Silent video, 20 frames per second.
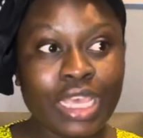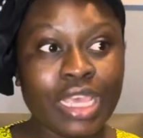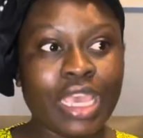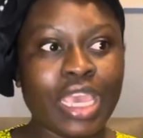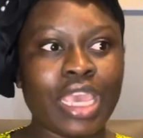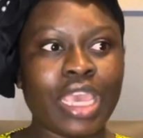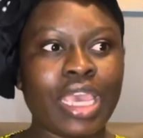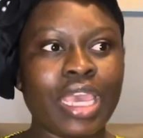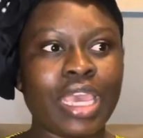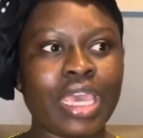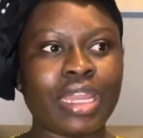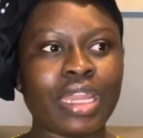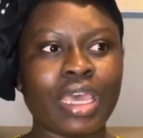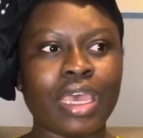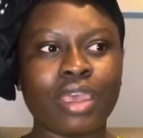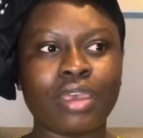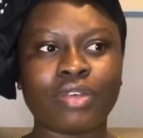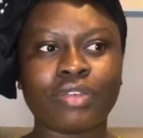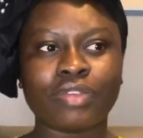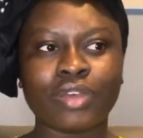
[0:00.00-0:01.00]
And
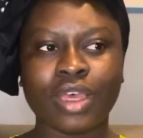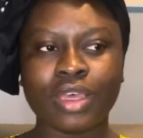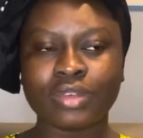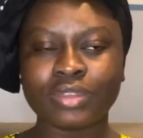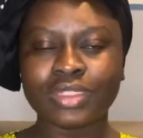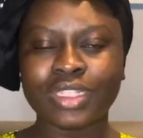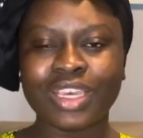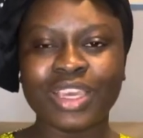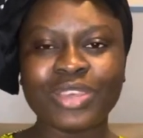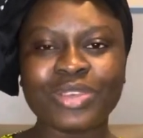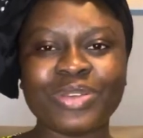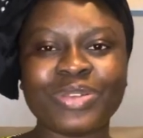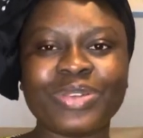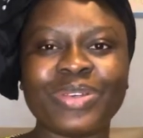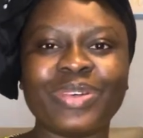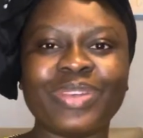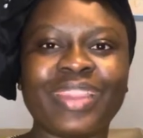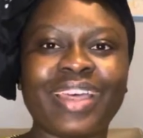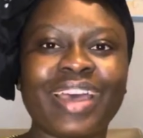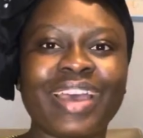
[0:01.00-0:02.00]
I found out, you
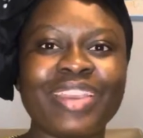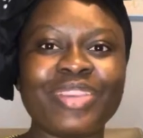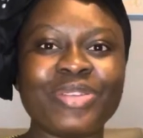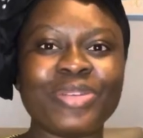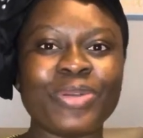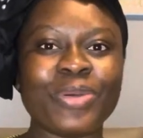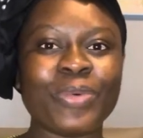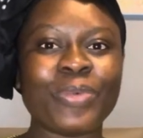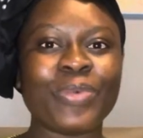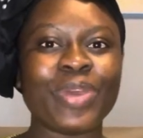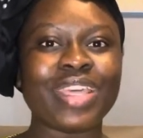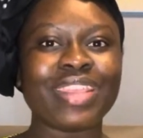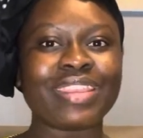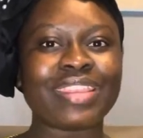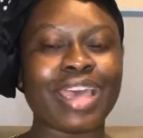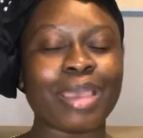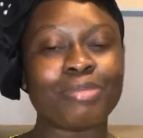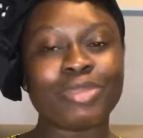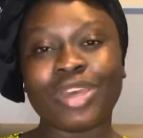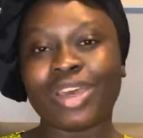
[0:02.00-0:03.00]
know, that, you know, with,
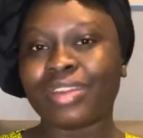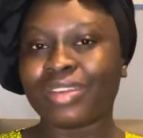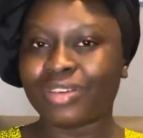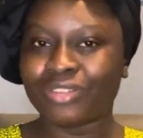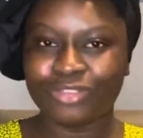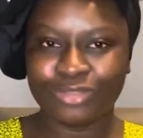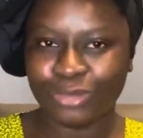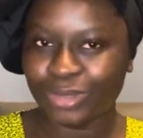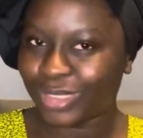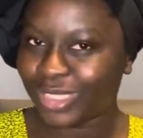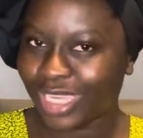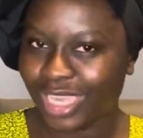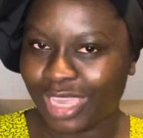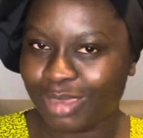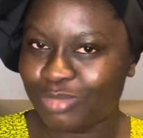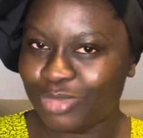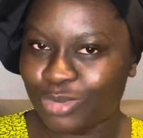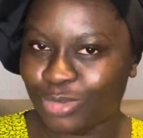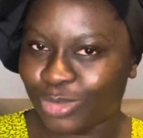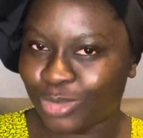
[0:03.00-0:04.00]
I'm not a
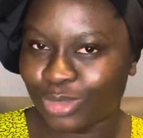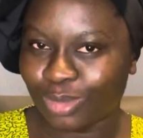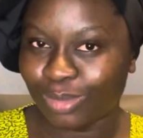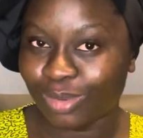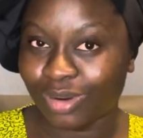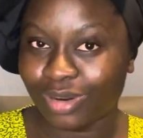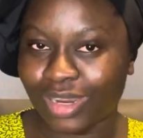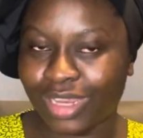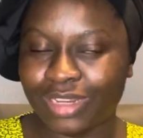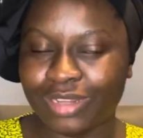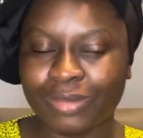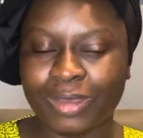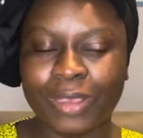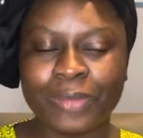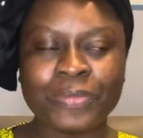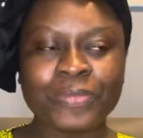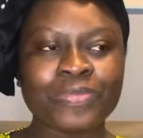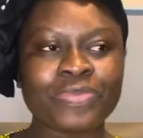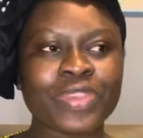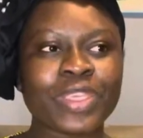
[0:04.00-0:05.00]
full-time YouTuber anyway.
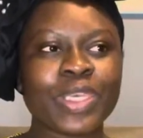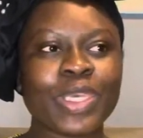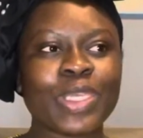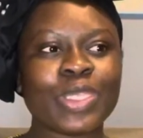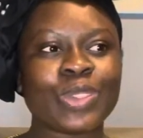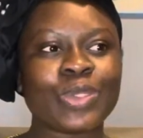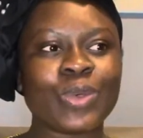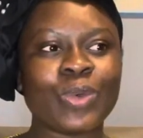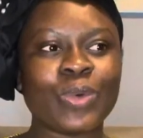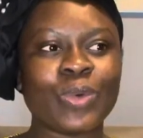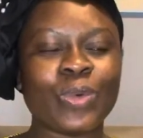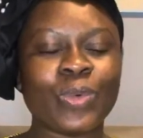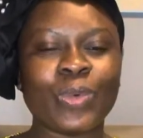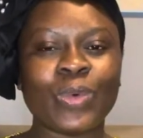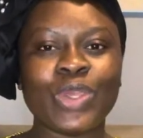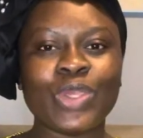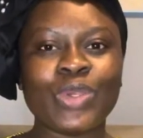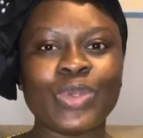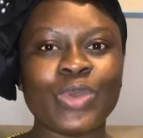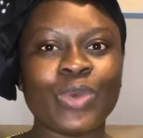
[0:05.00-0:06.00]
So,
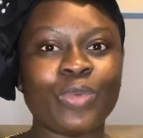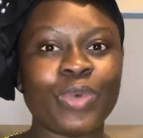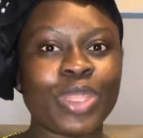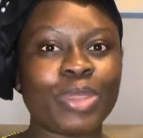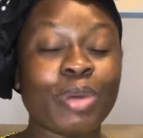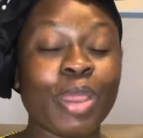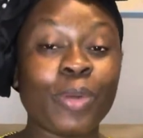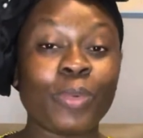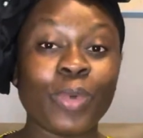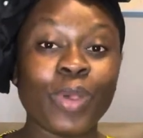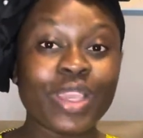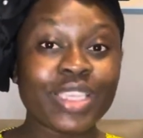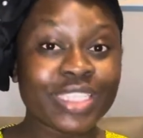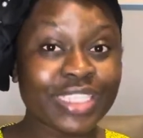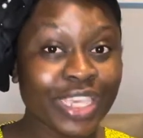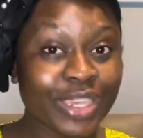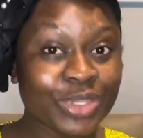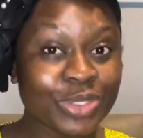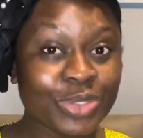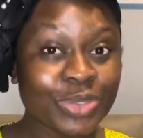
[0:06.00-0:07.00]
you know, with my work
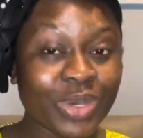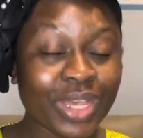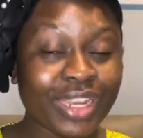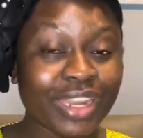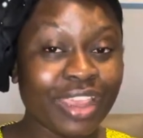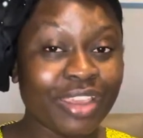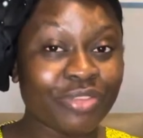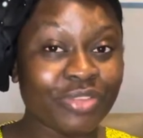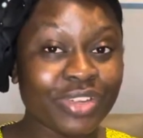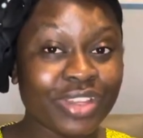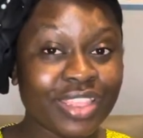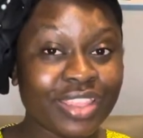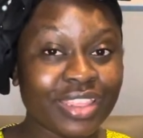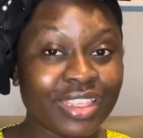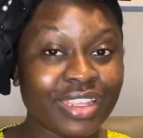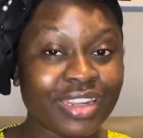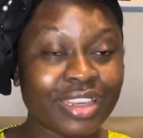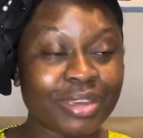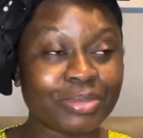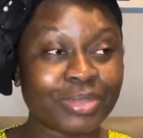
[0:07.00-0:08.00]
schedule and
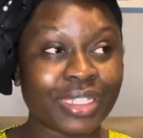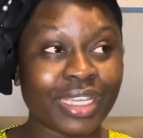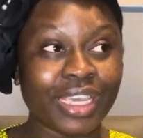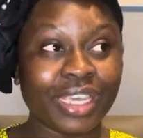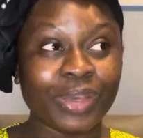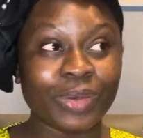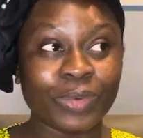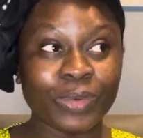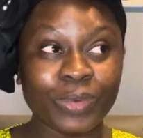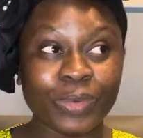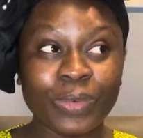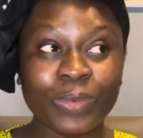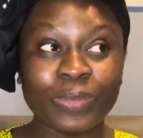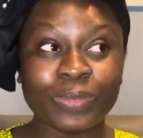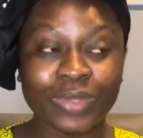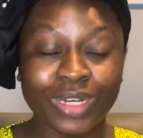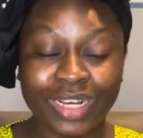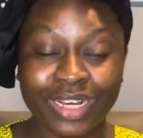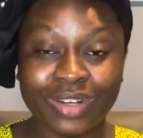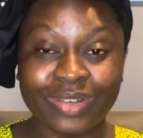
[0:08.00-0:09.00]
everything, I'm like, oh,
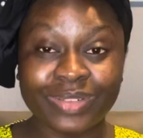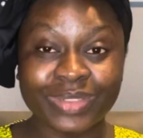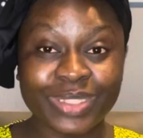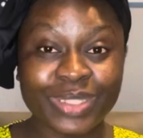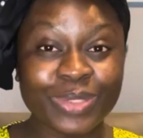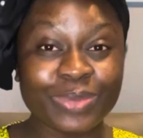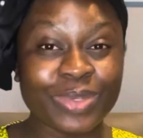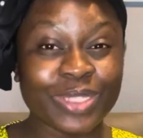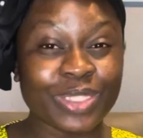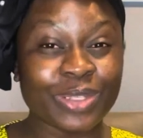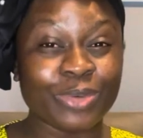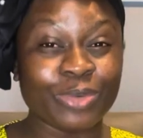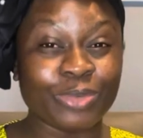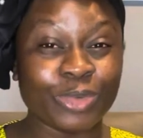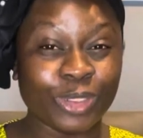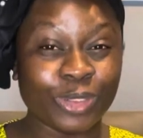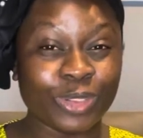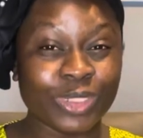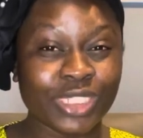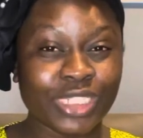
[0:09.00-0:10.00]
wow, this was a
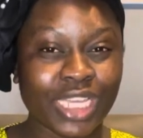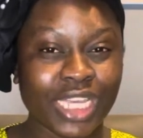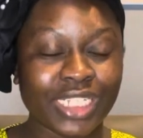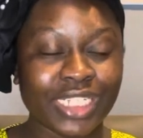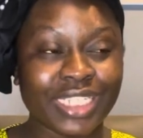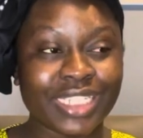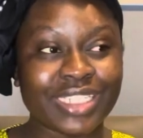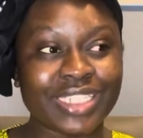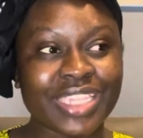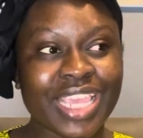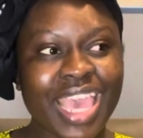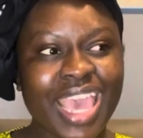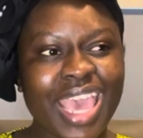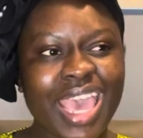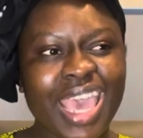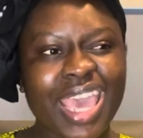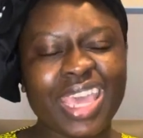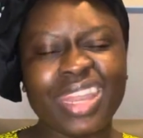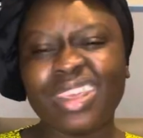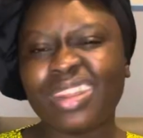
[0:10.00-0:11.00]
real challenge.
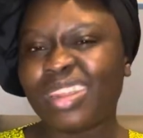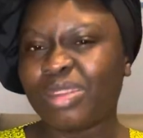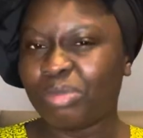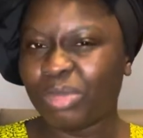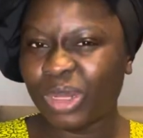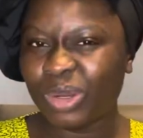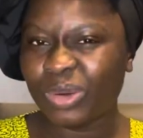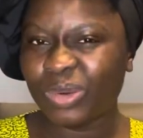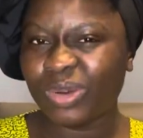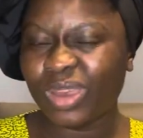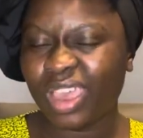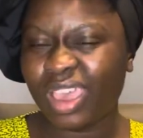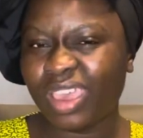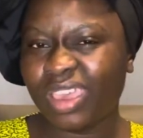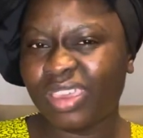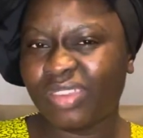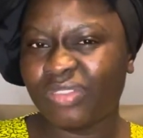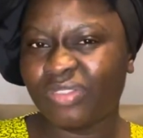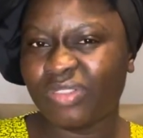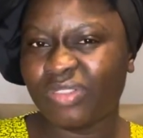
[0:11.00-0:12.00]
And in the middle, I